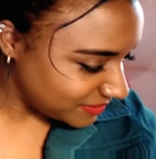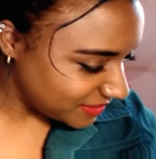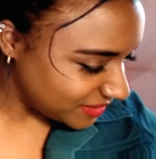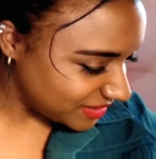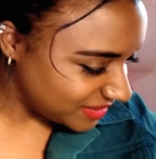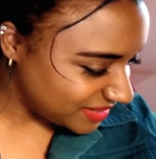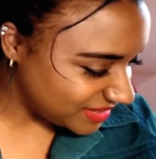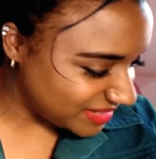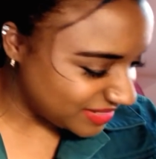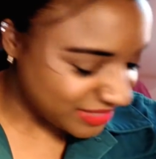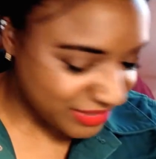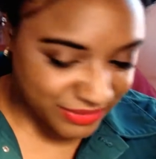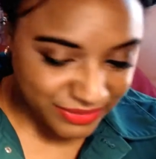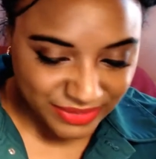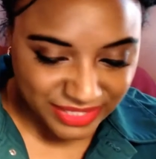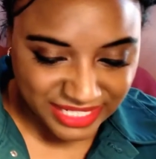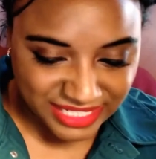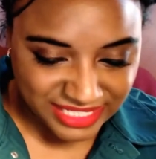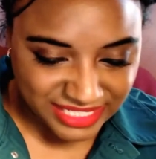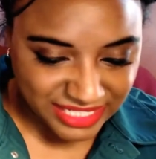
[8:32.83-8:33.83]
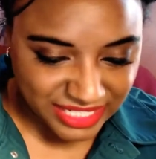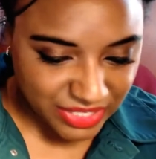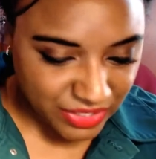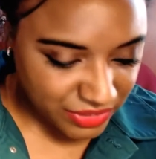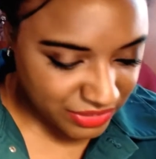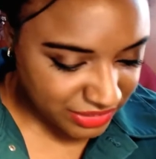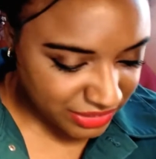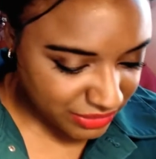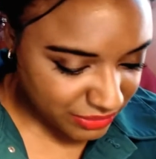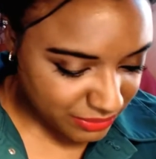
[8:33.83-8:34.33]
So it's
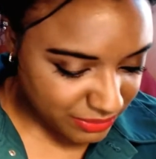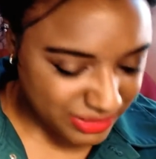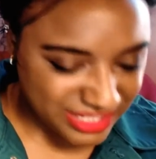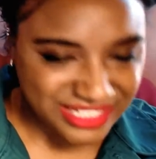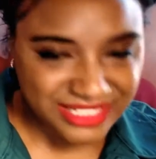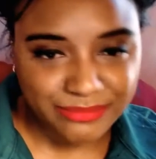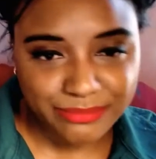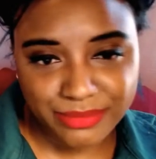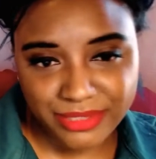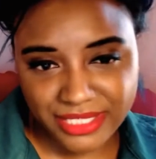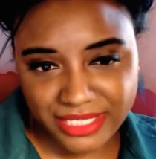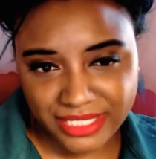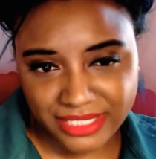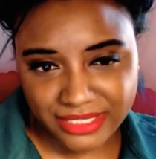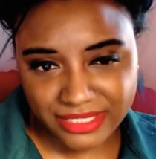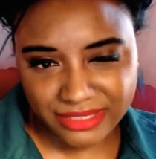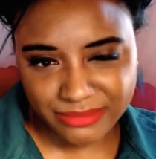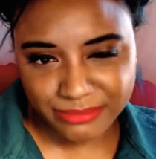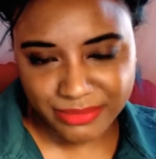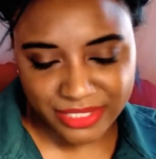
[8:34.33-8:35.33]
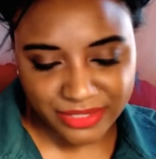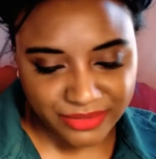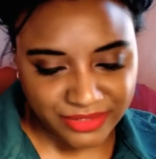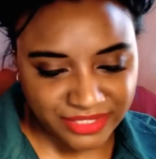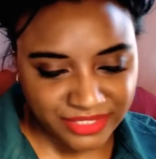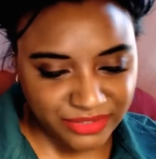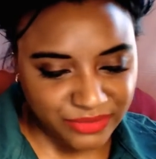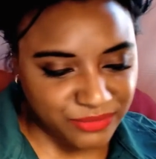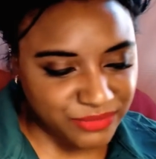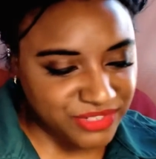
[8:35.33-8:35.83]
a pink but
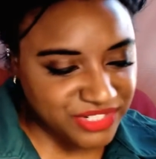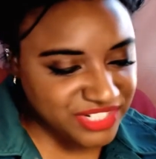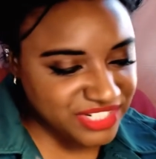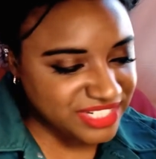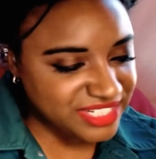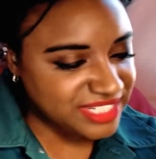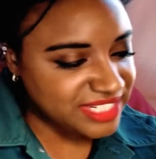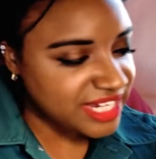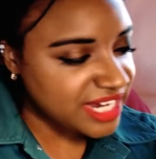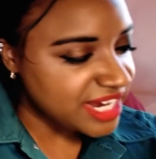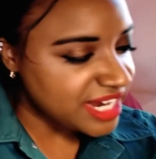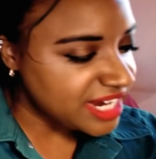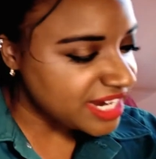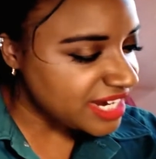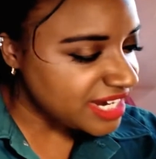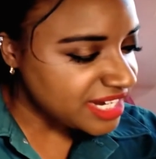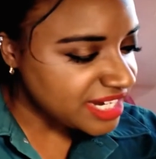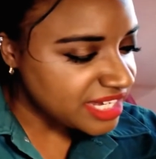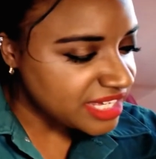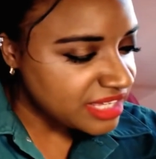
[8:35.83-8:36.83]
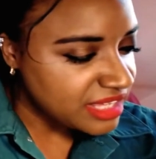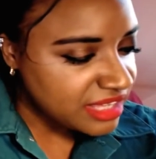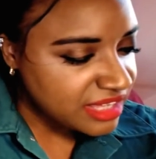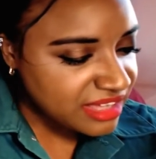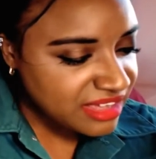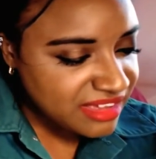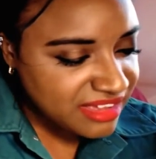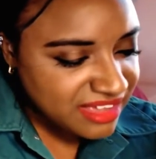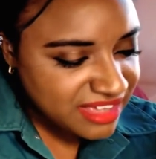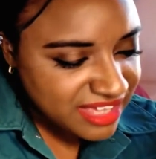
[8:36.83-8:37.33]
on the orangey side.
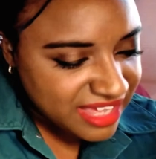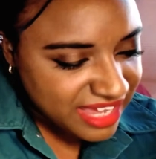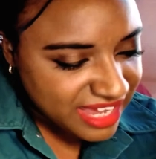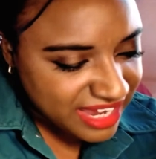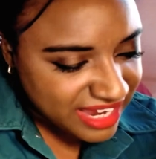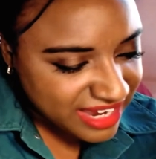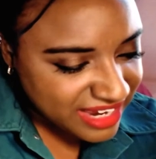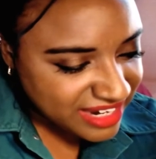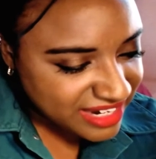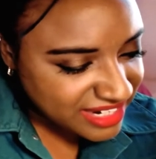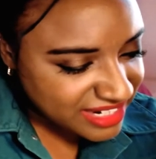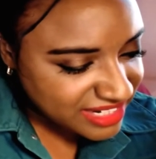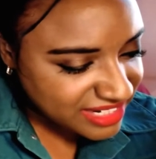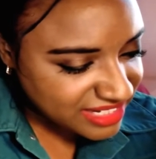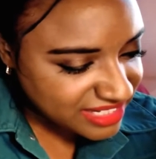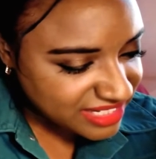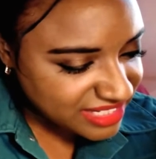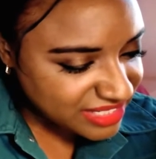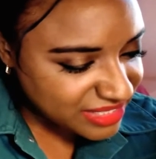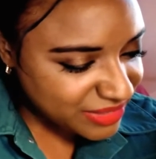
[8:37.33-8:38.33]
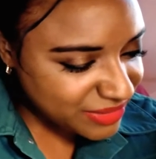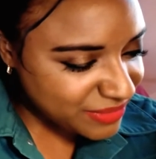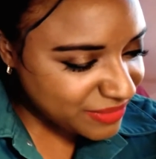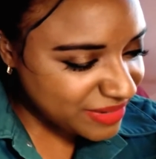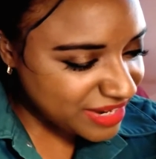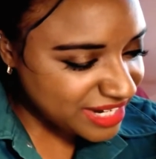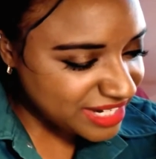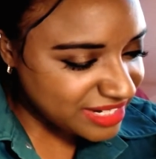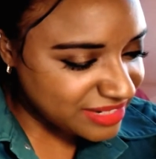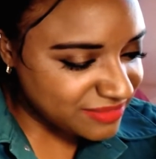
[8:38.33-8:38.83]
And
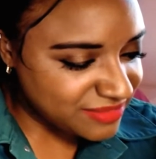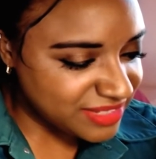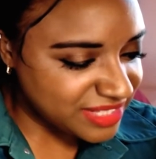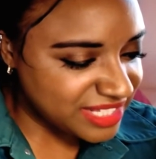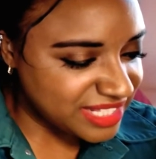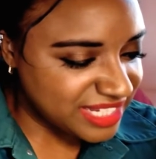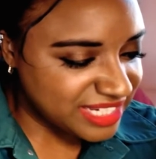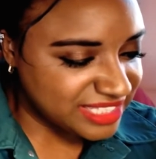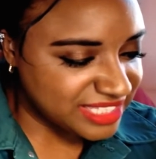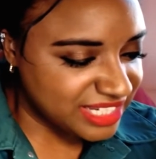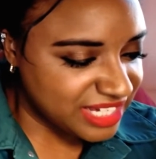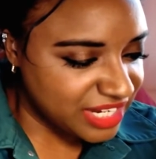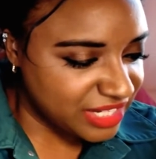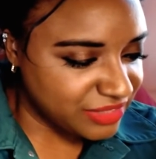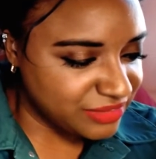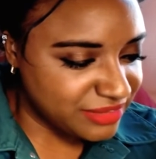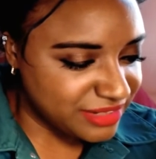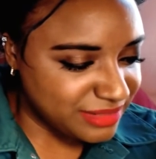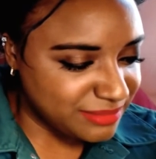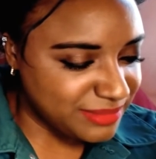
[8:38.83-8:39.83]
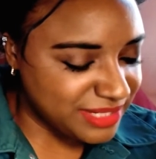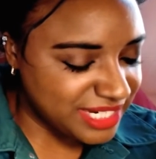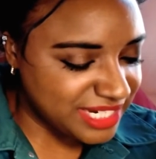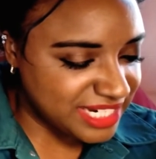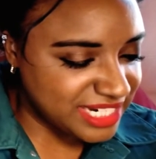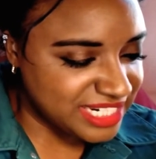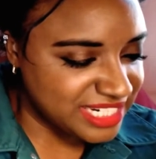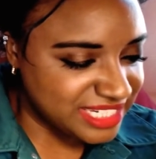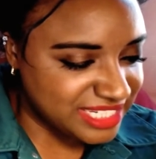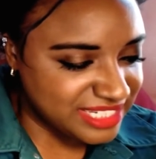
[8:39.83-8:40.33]
so I didn't really like the color on
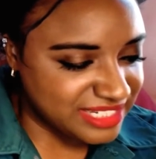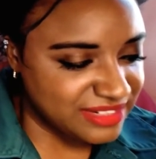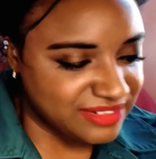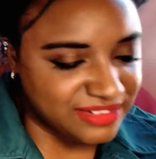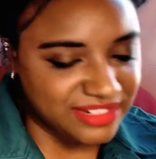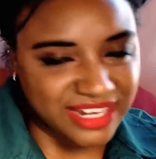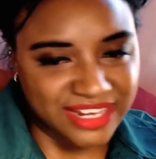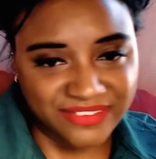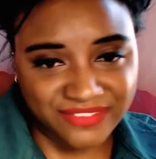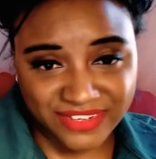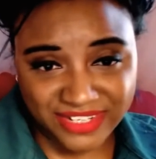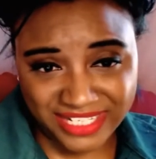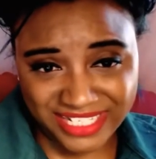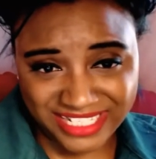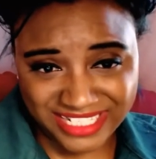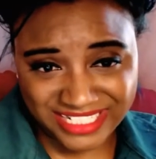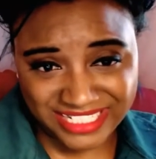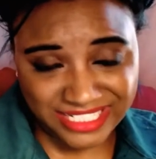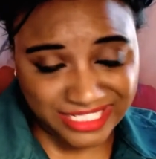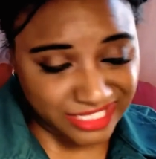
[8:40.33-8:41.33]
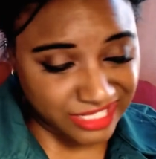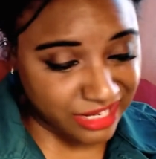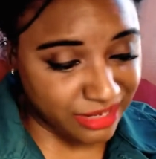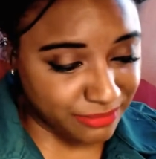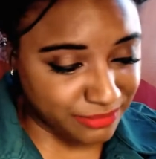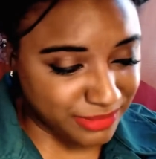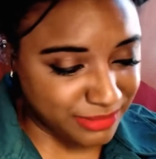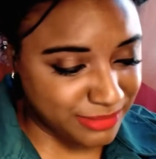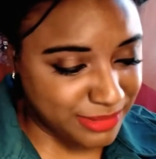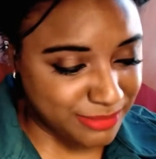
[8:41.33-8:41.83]
me. I felt like it didn't
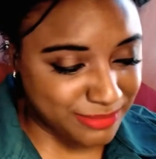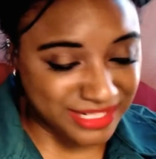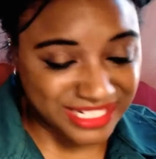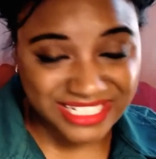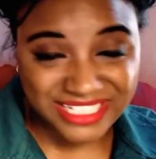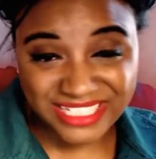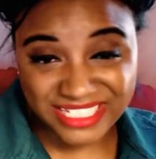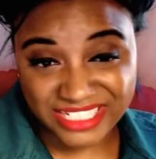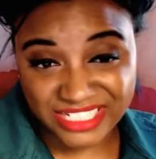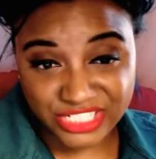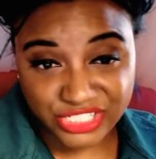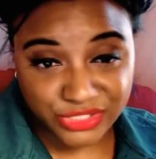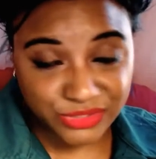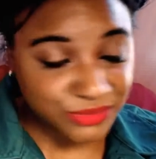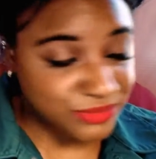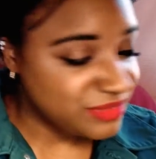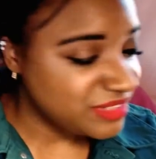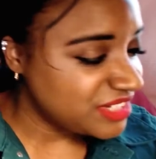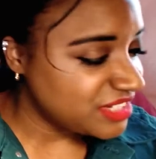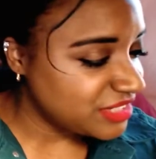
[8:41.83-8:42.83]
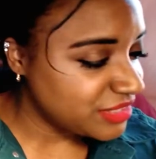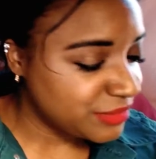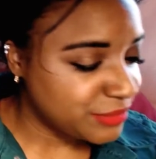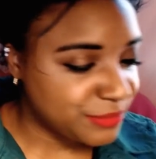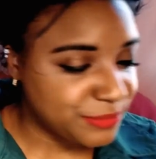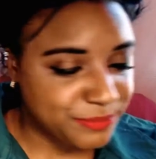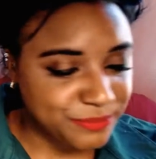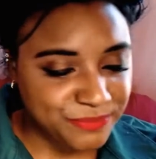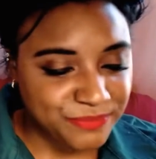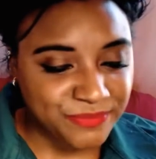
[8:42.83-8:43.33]
complement my skin tone.
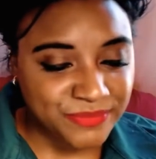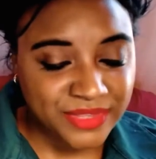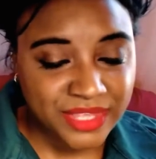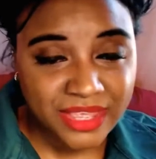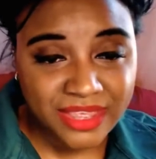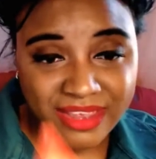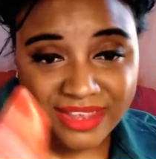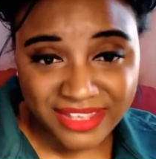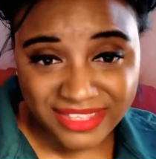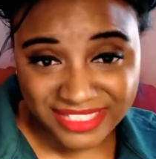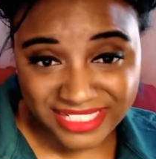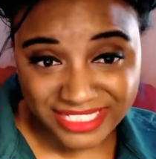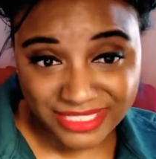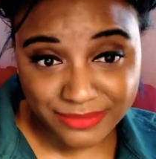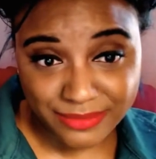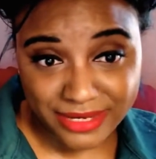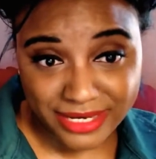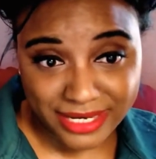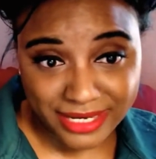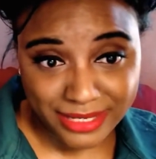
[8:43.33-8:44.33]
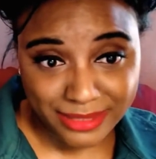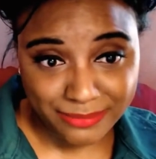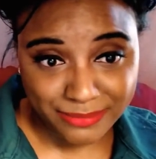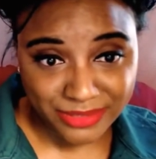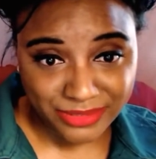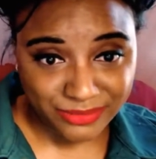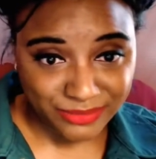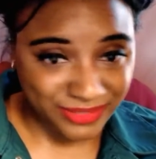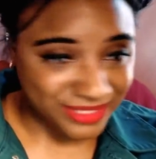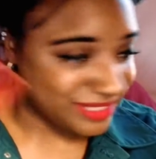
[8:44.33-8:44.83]
So that's why
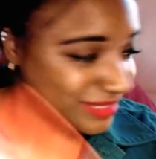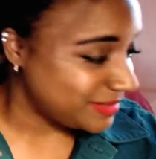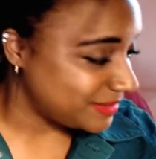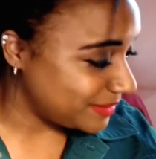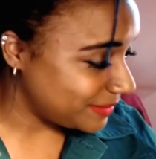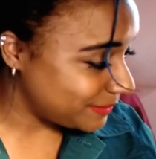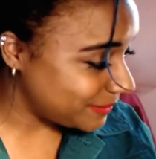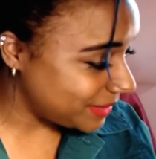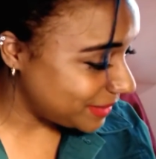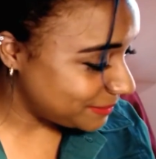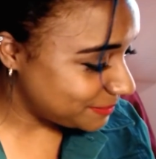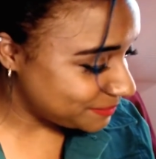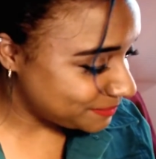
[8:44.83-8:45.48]
I'm throwing this one away.